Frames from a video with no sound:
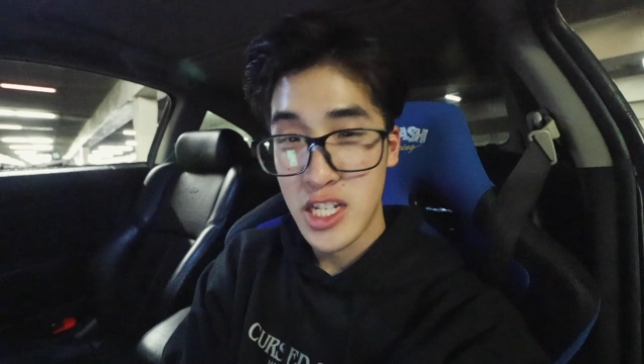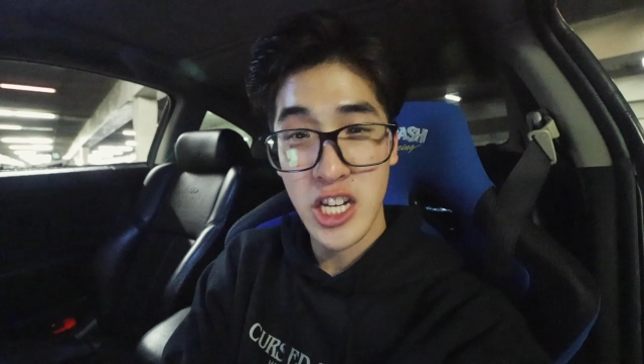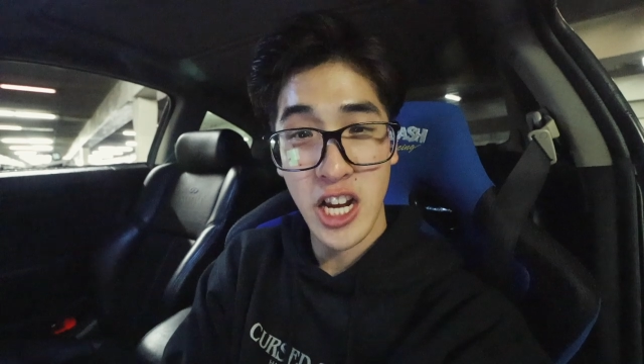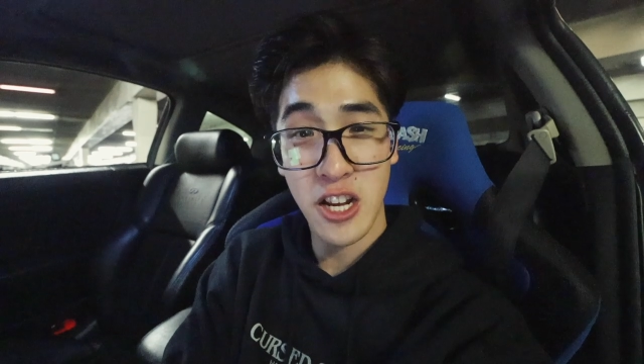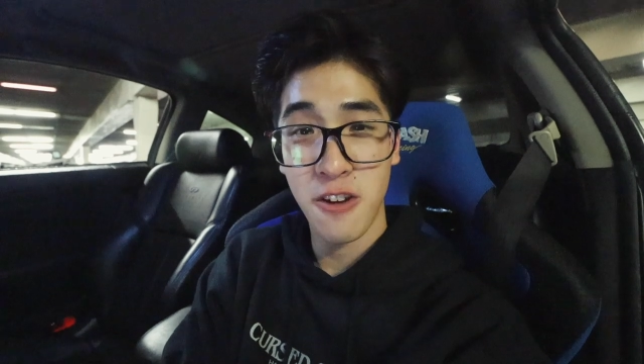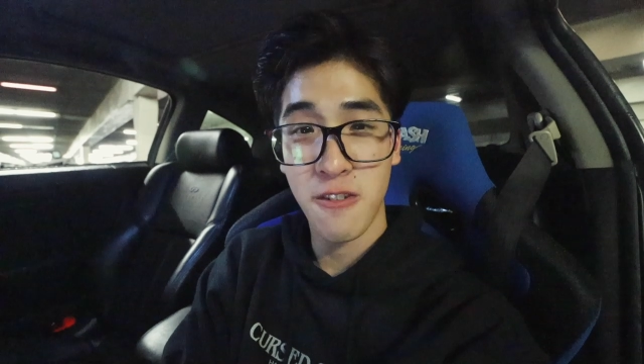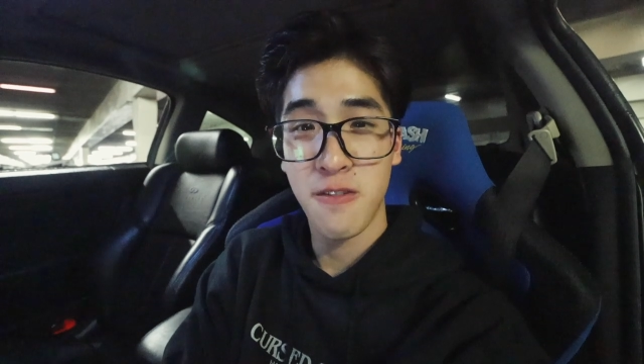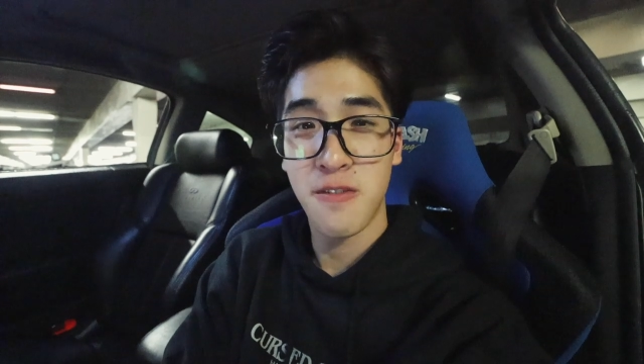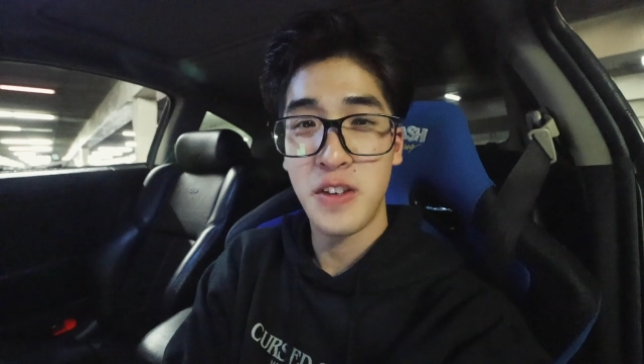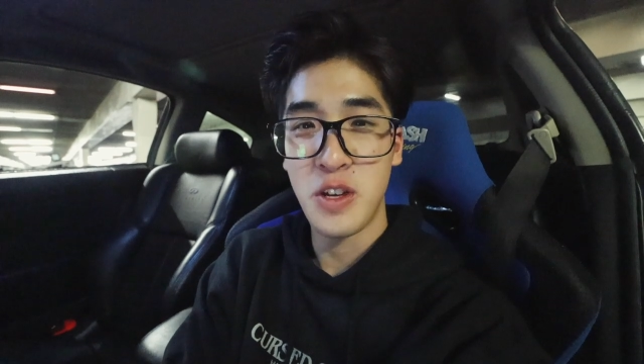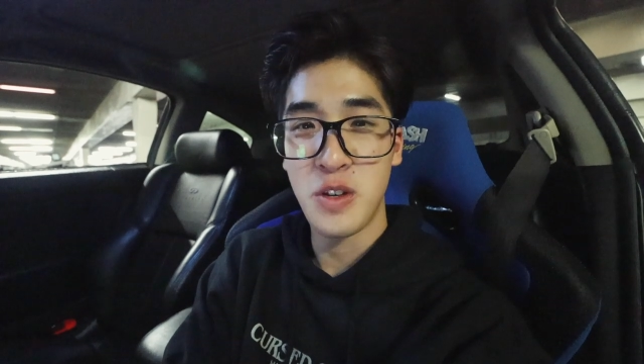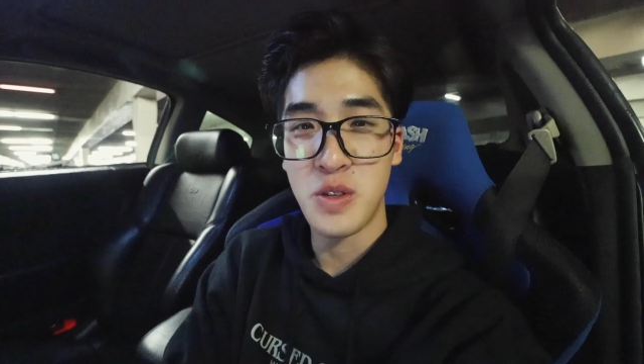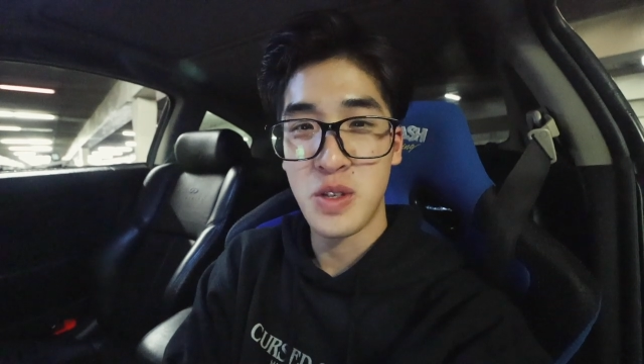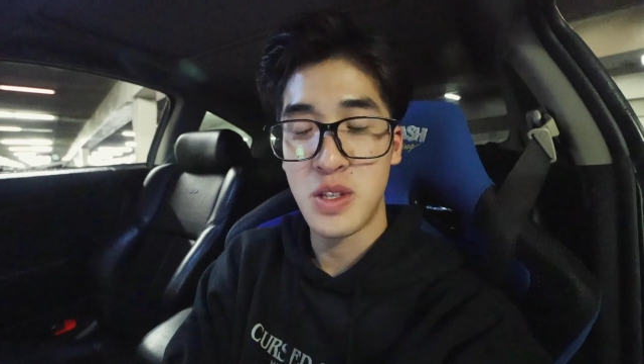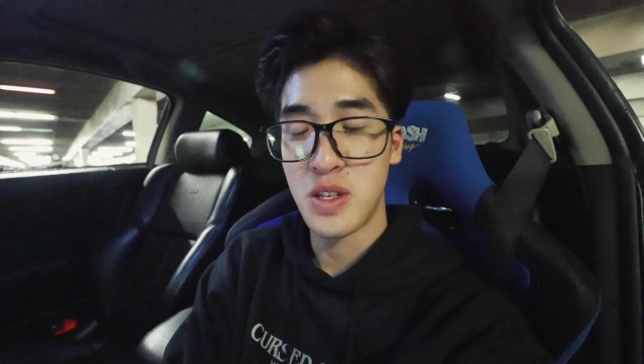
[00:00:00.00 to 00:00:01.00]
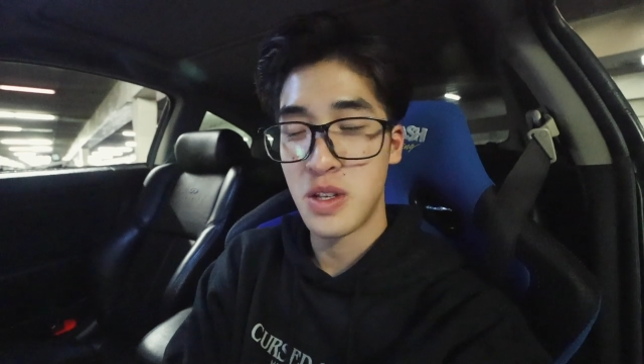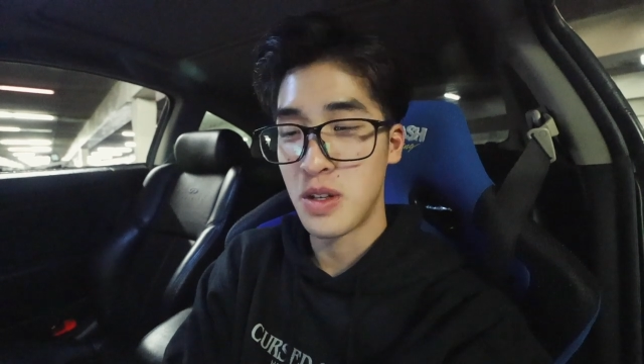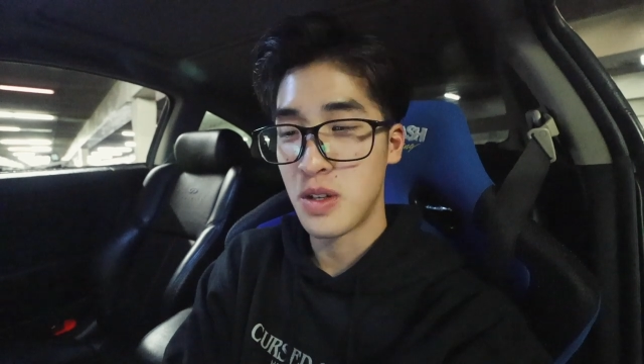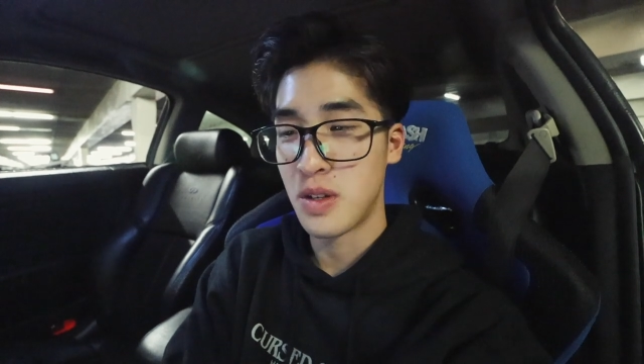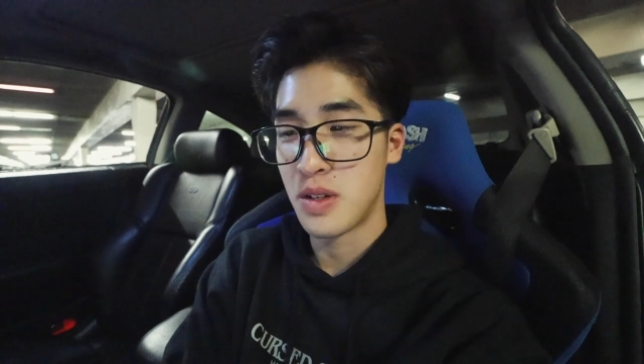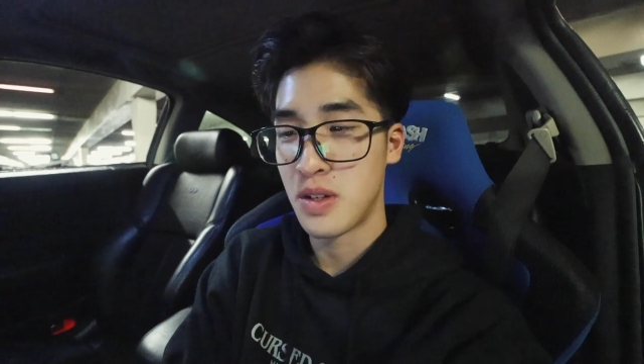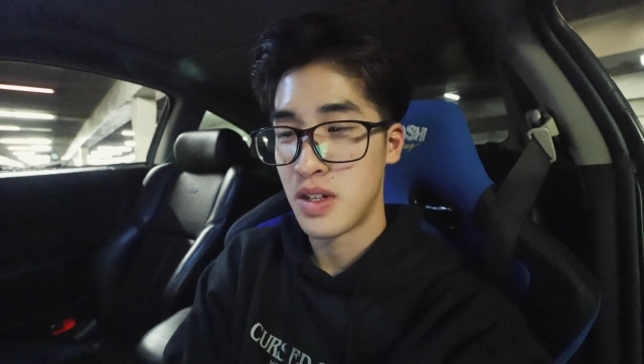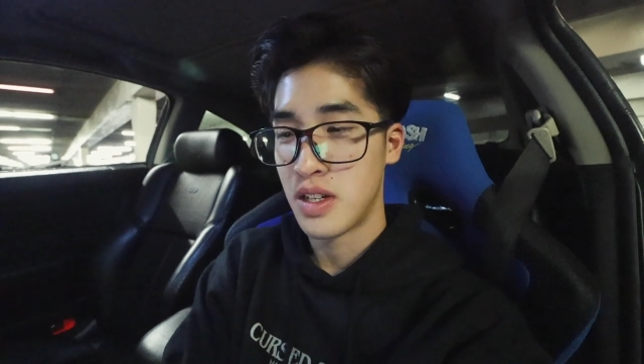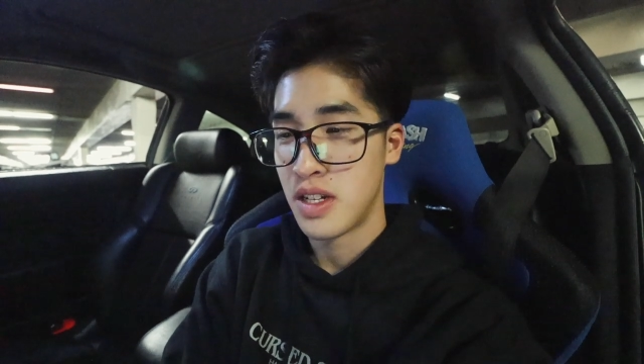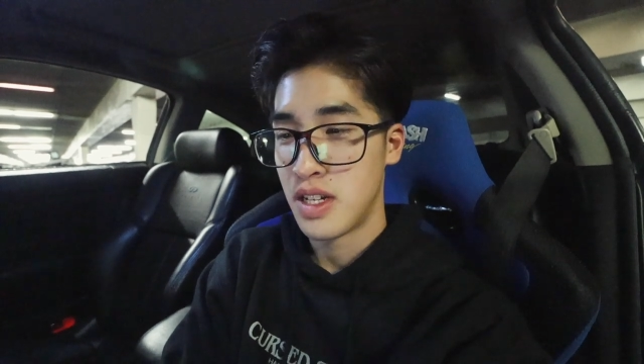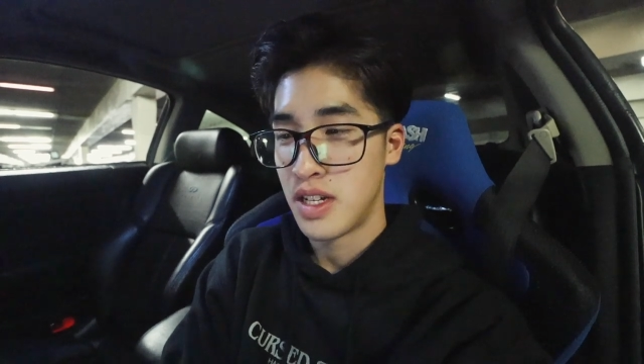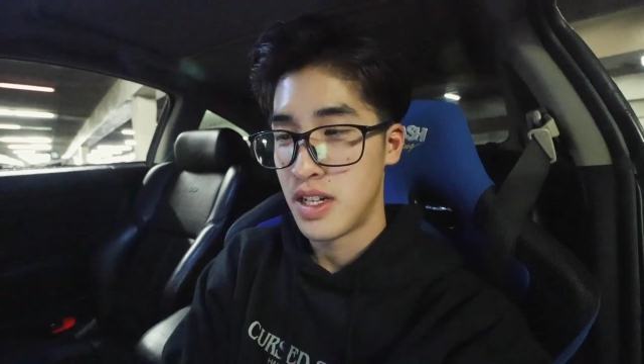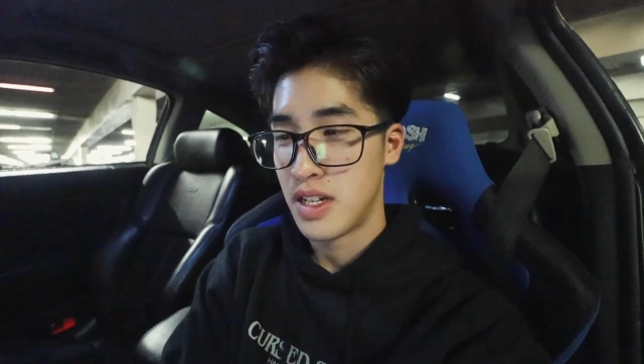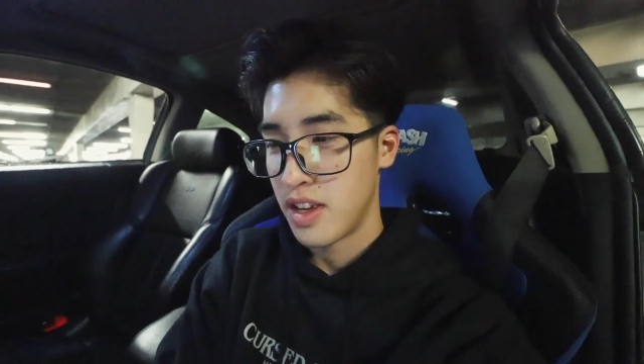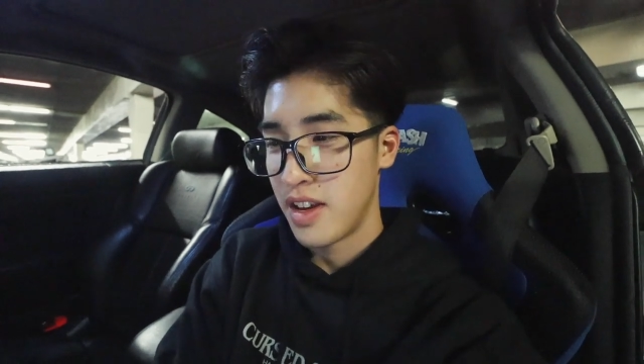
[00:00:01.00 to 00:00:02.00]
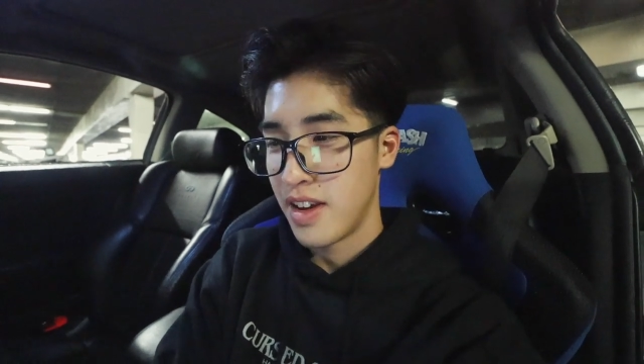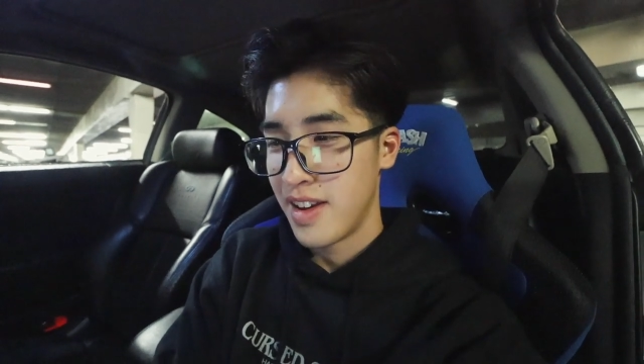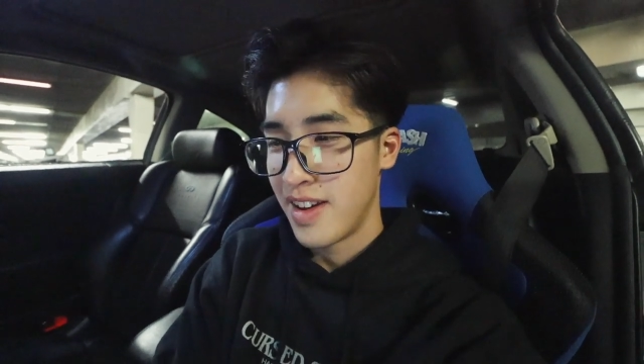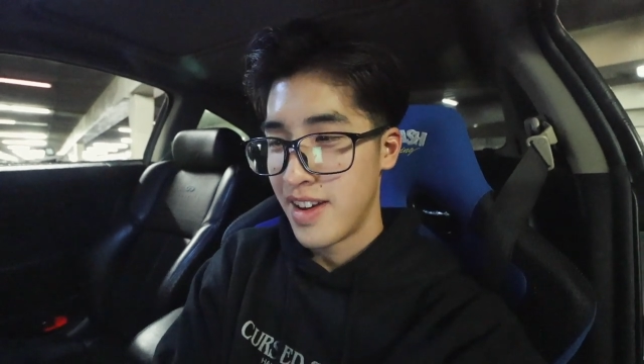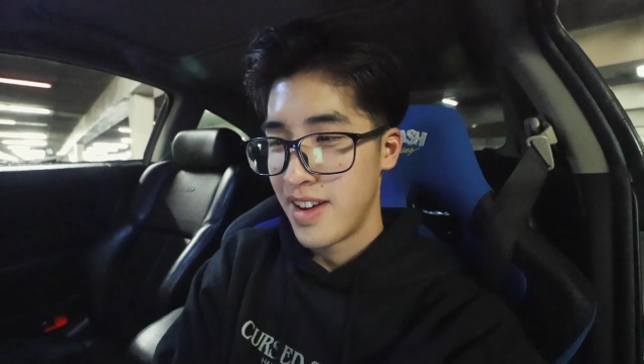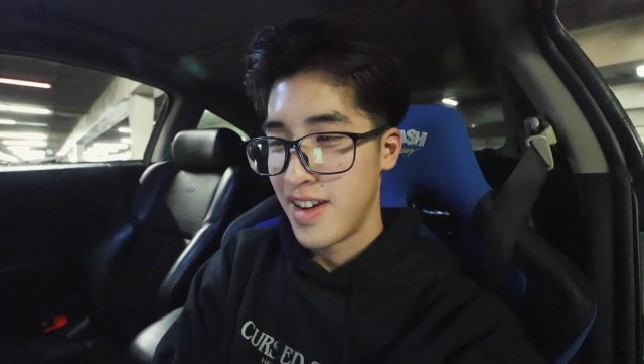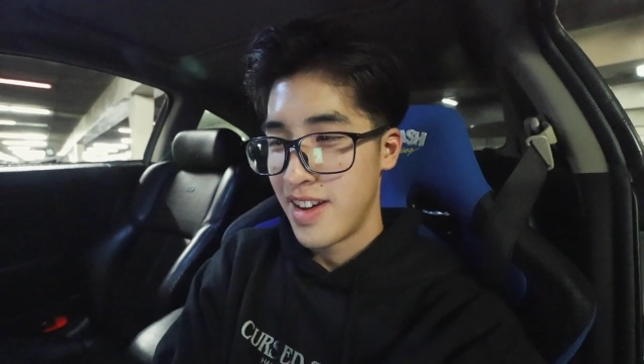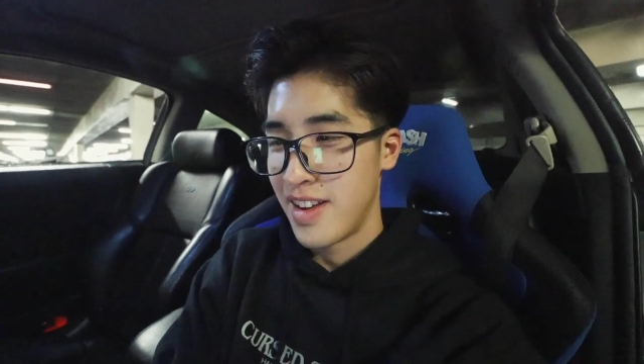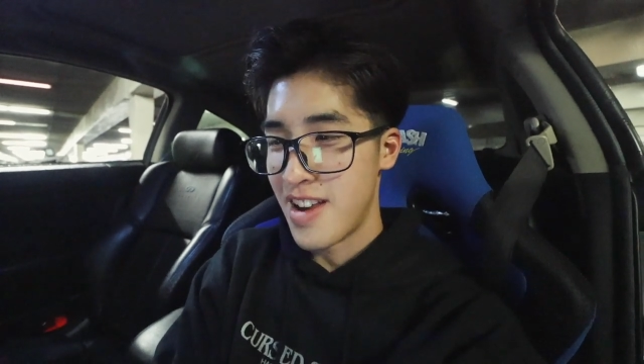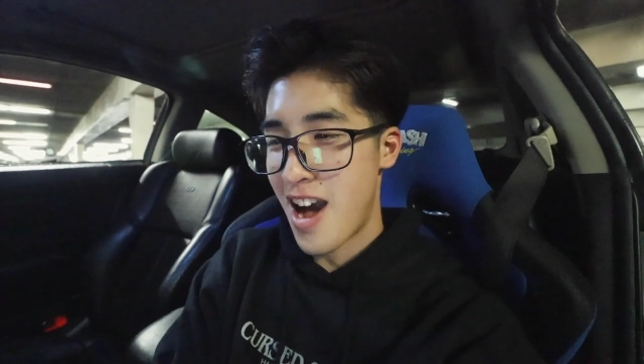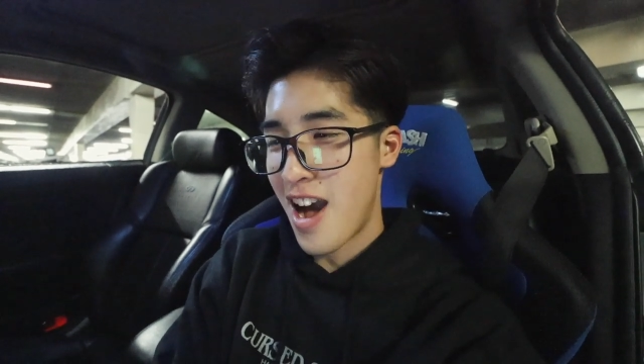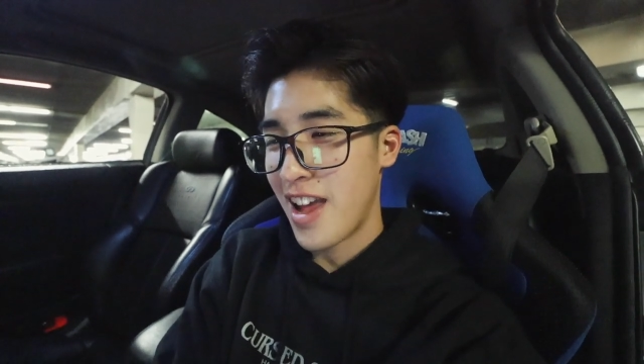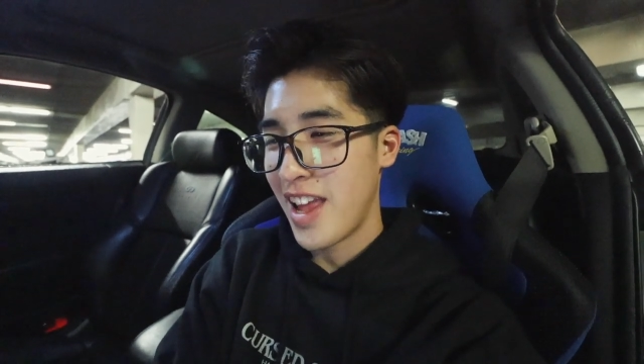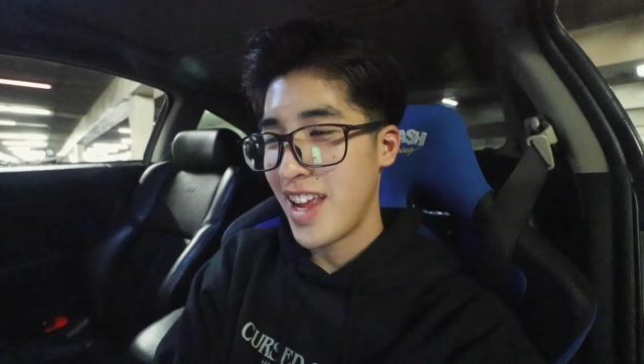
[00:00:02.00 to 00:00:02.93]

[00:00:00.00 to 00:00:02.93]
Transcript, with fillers: Check your fuse too. Not